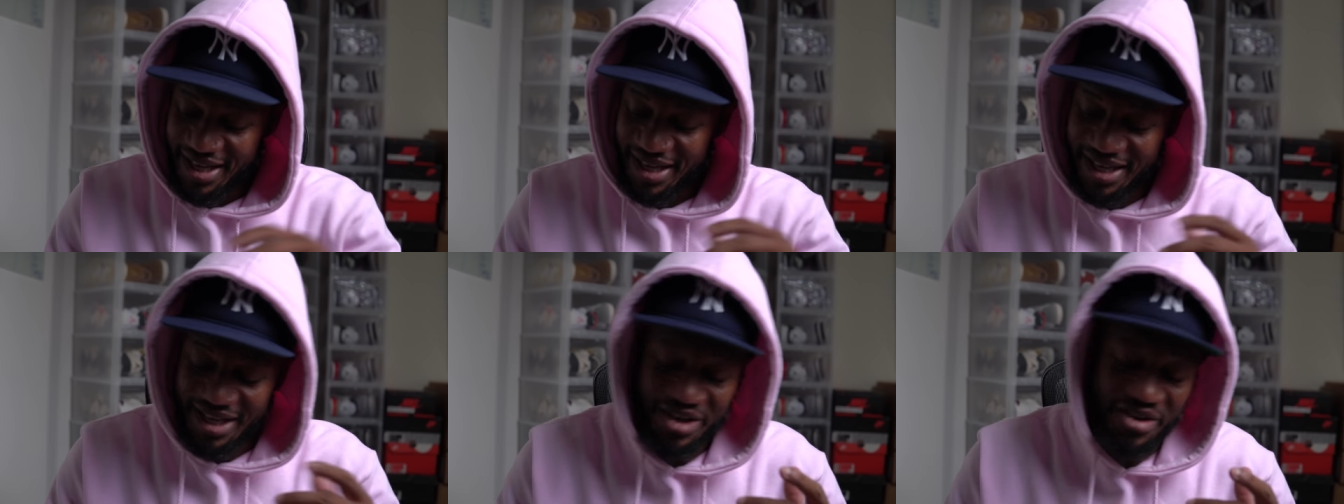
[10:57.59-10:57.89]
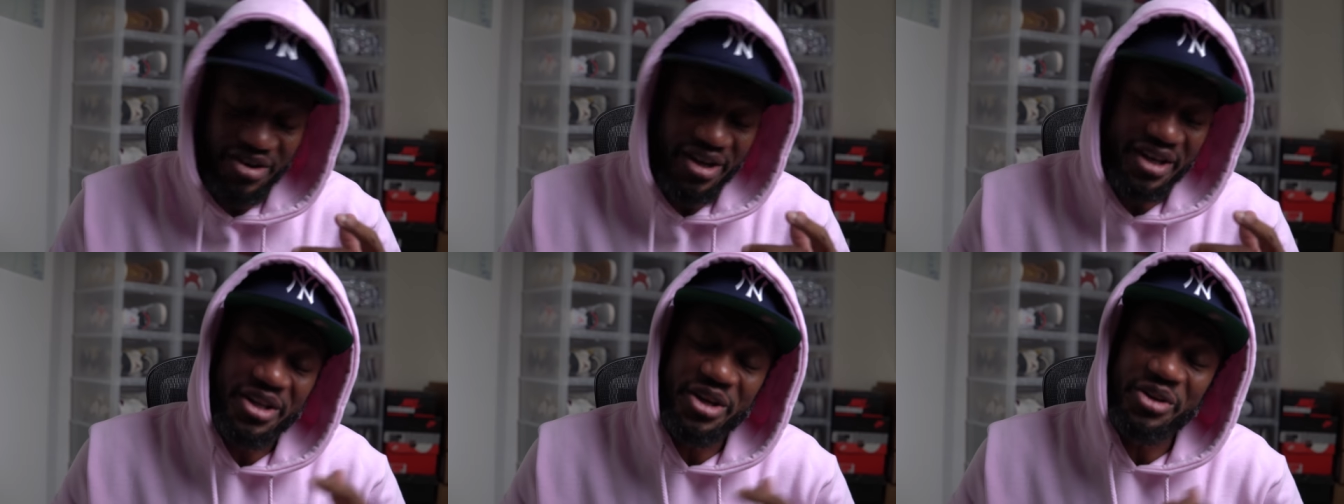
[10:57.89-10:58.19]
And
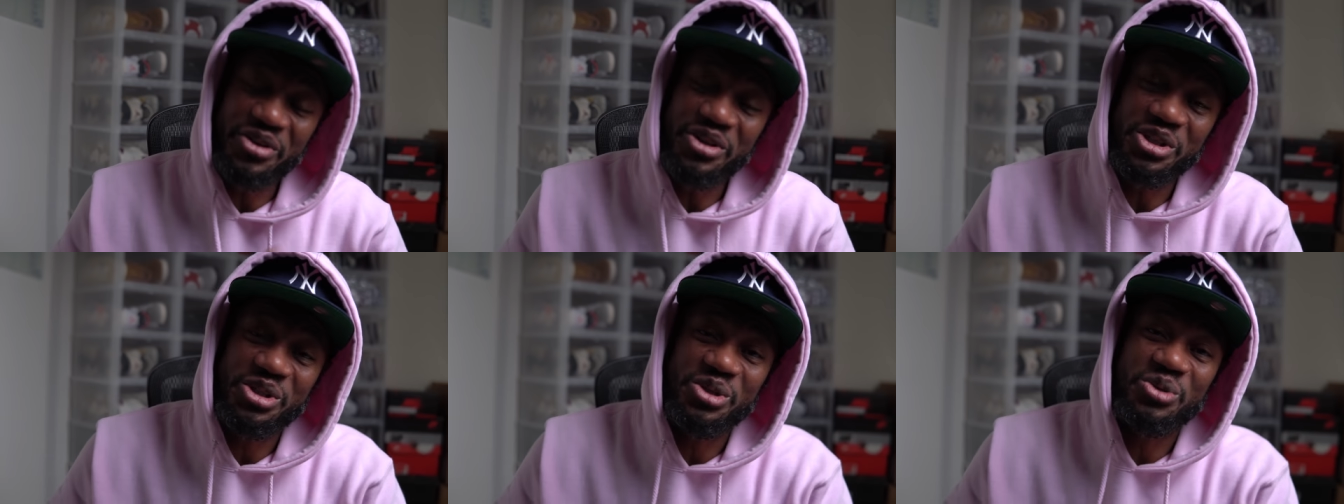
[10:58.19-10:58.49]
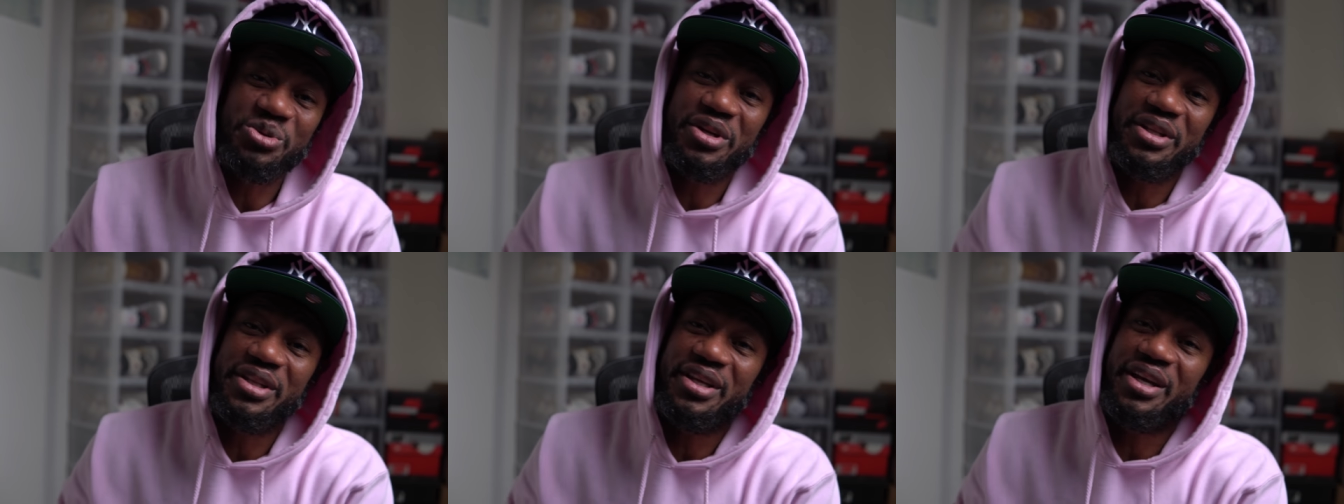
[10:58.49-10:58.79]
you already know these
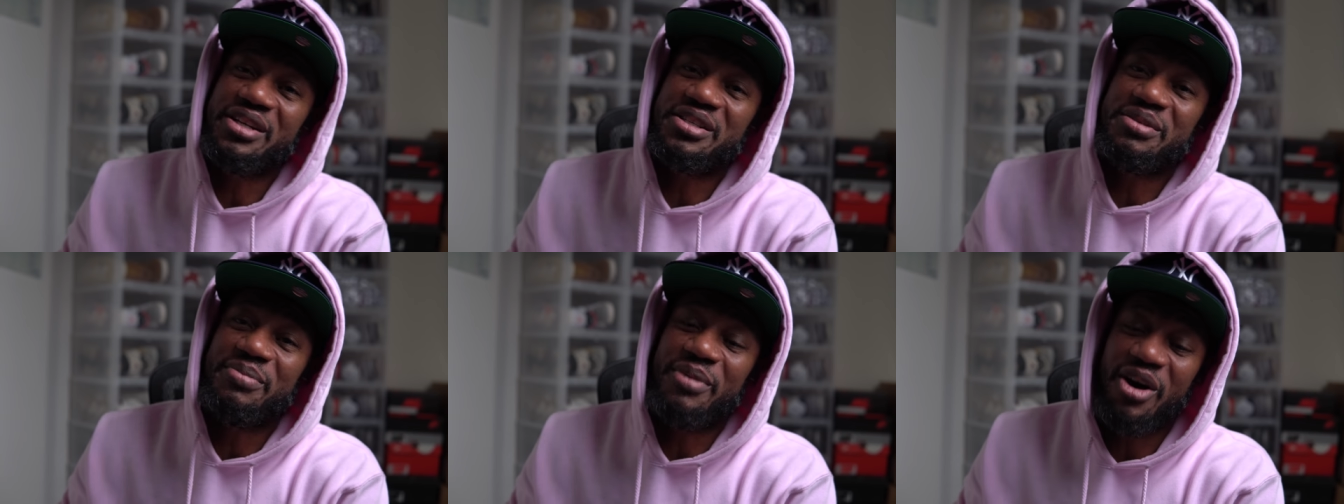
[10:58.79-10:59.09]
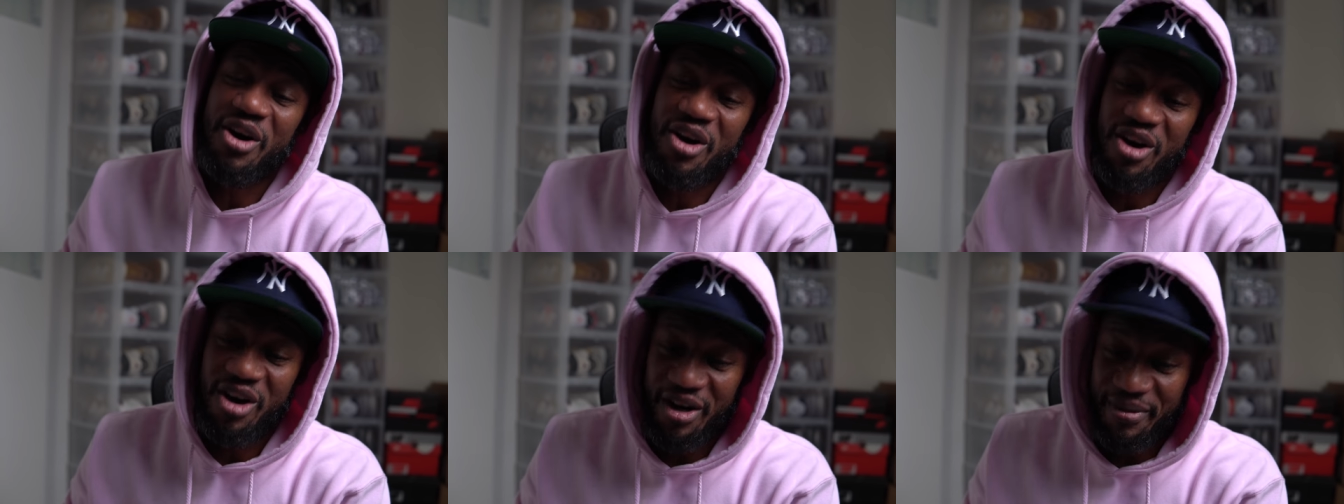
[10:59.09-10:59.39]
shoes are dear to
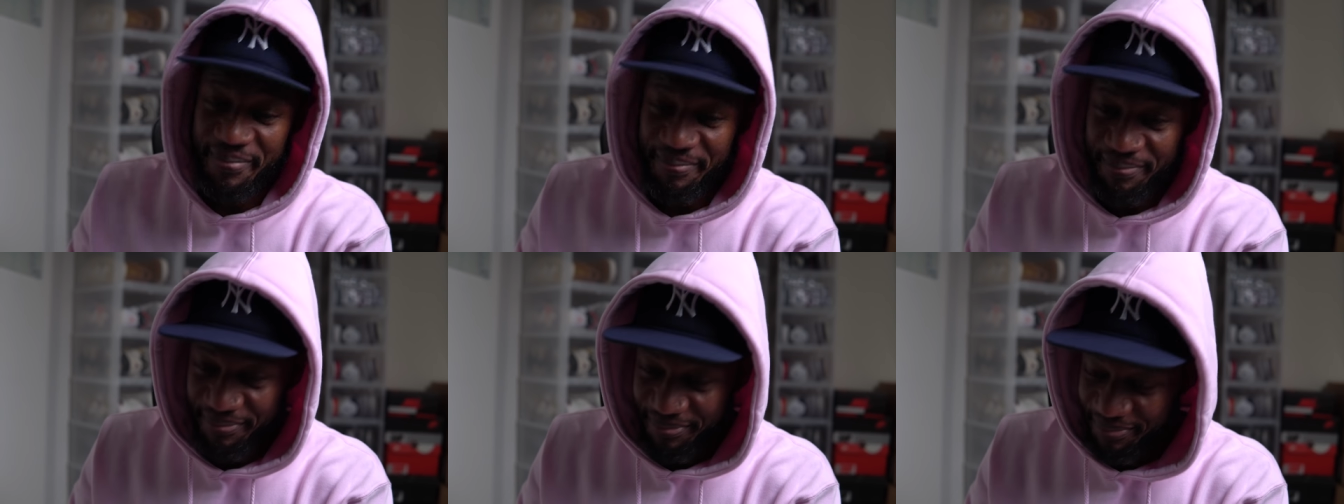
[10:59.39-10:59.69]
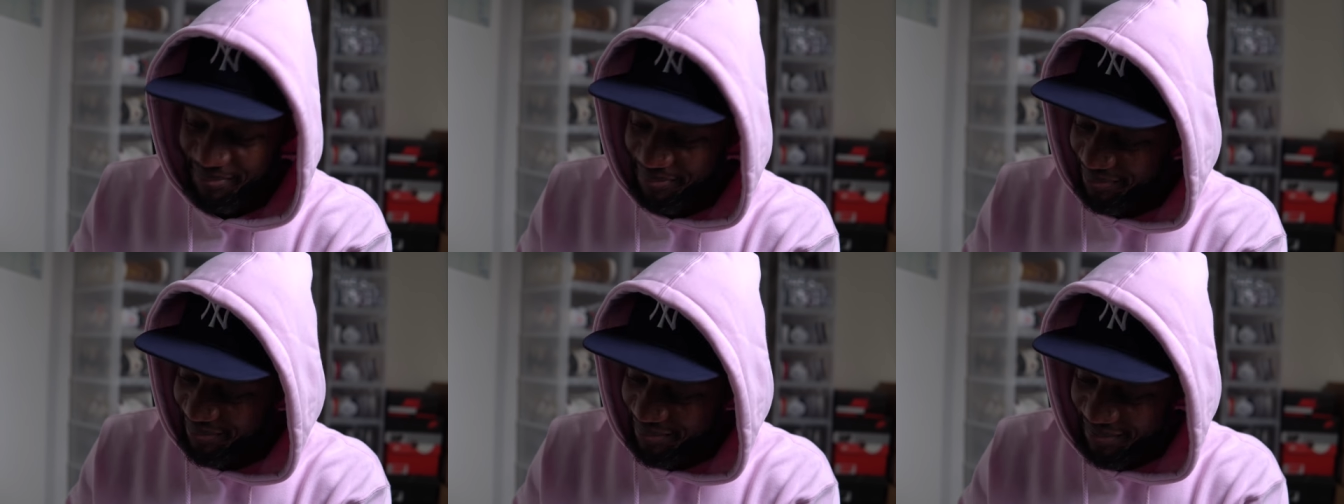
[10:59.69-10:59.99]
my heart.
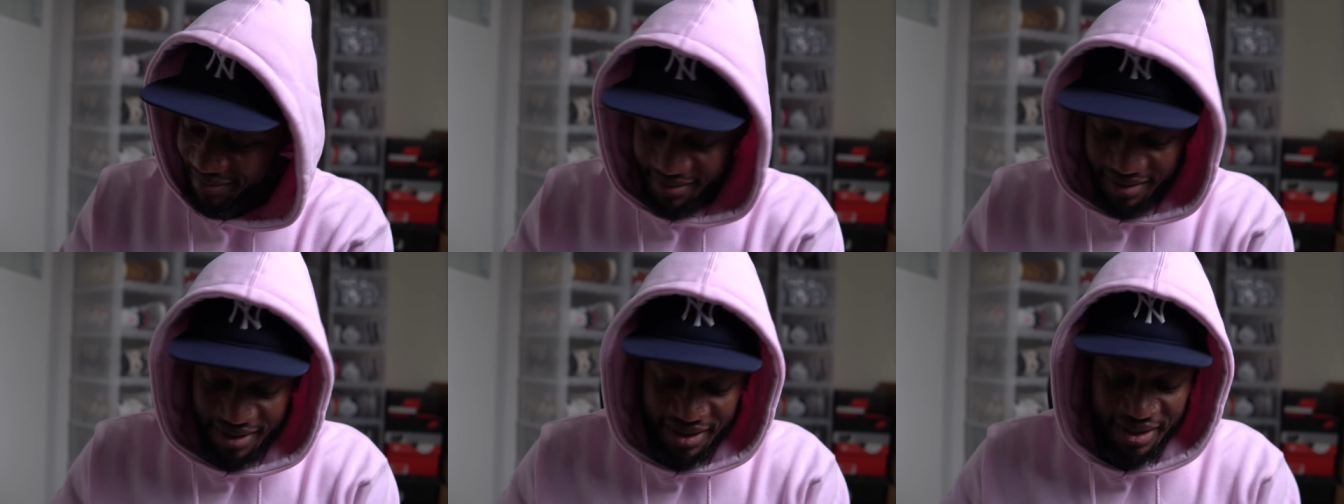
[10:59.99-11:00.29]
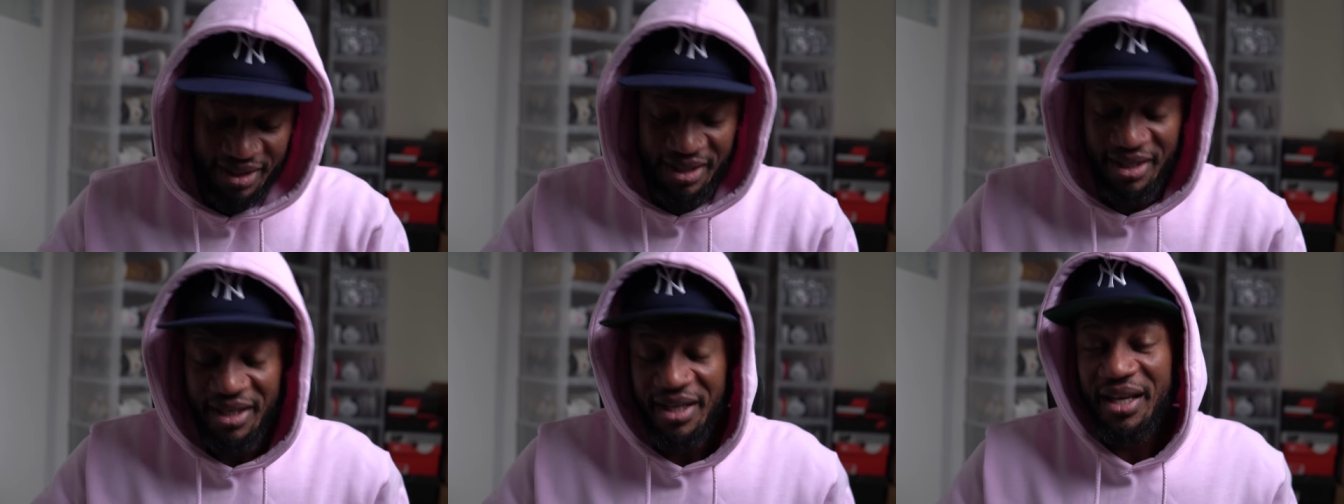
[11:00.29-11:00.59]

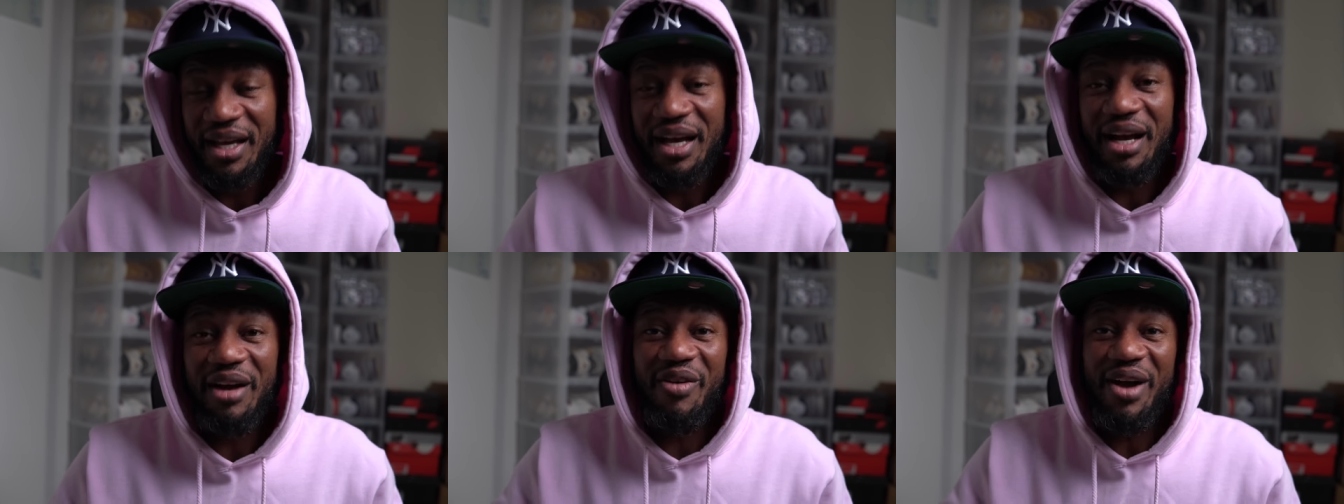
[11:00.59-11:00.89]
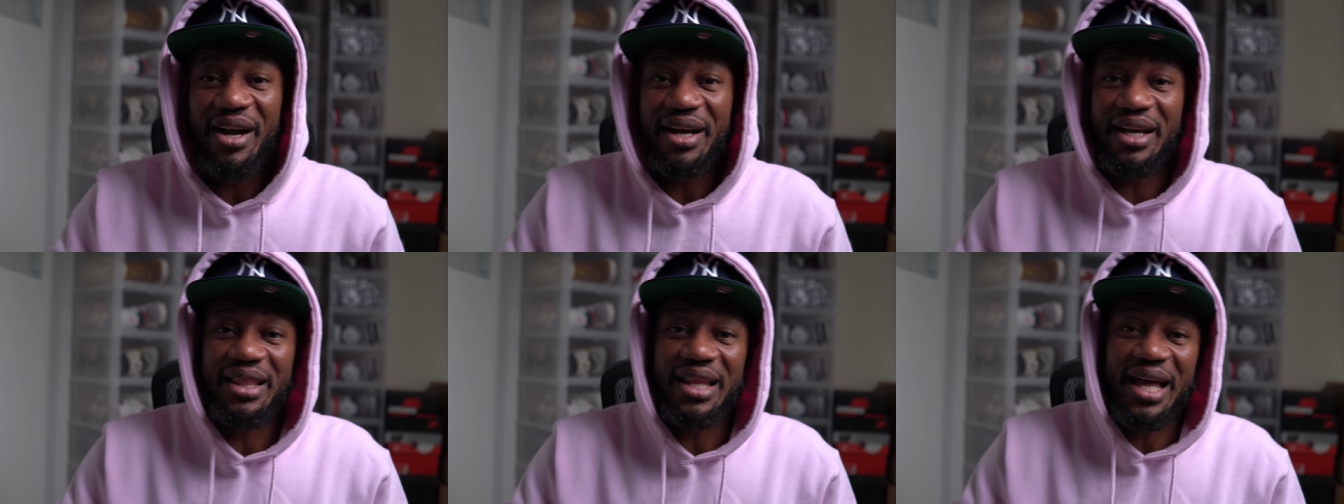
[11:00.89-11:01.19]
I
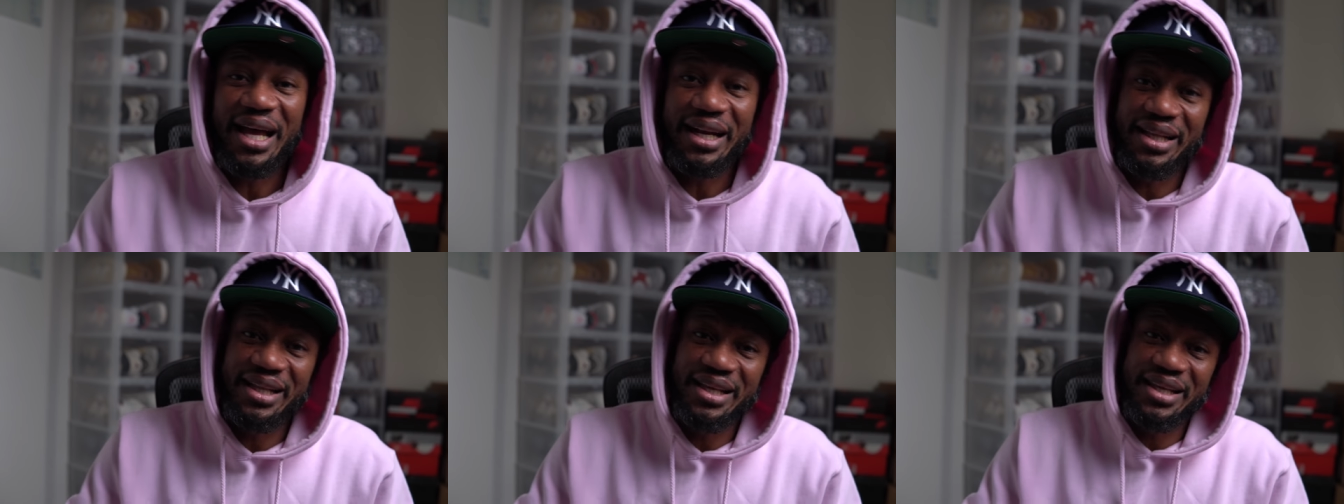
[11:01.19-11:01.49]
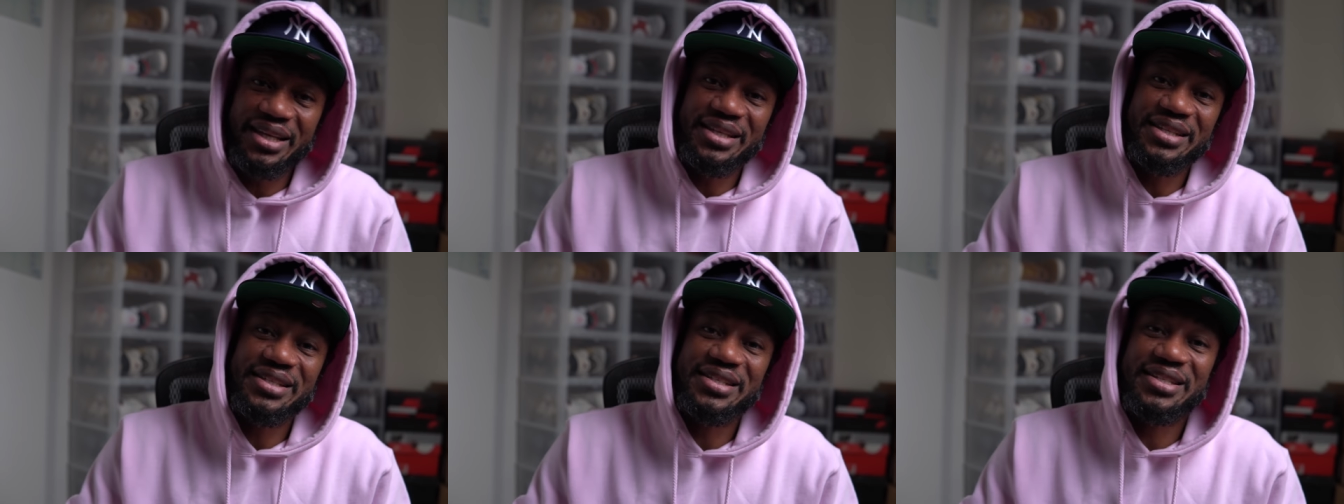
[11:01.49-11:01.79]
rock a lot of
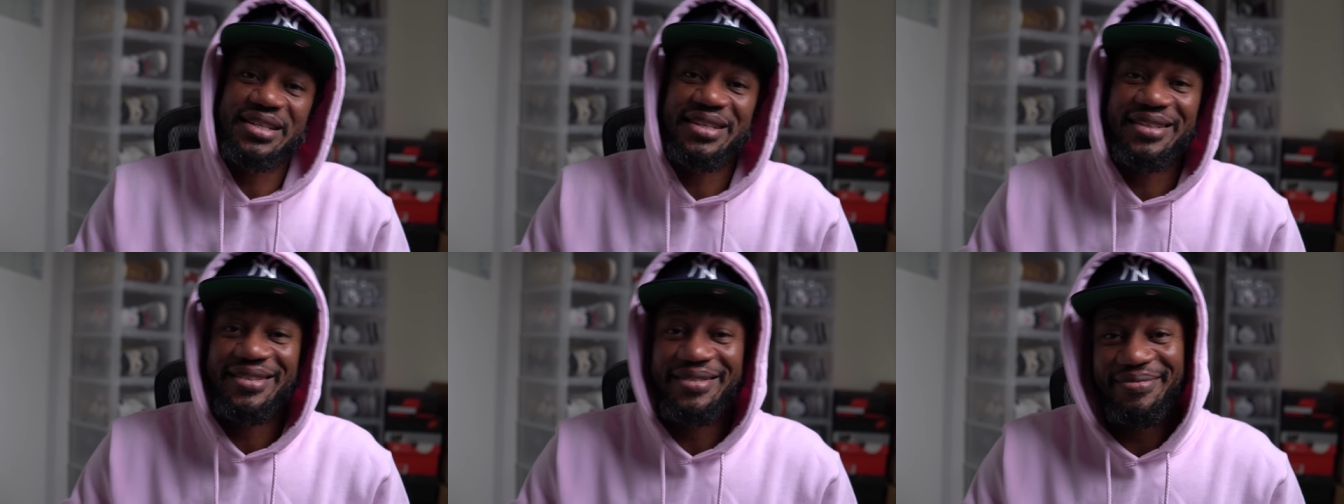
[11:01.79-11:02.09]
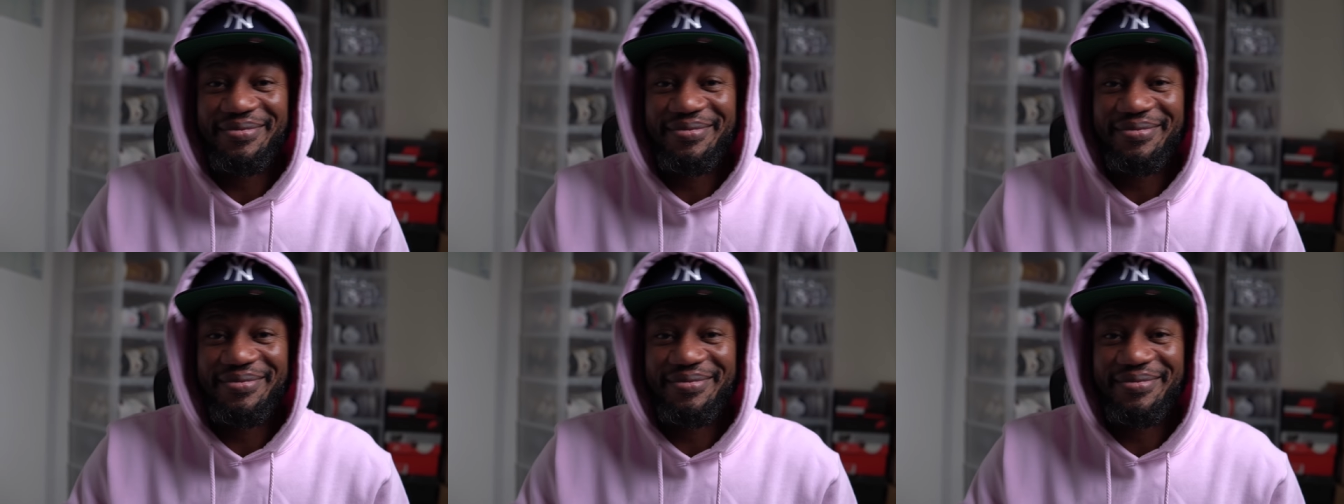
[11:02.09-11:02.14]
these.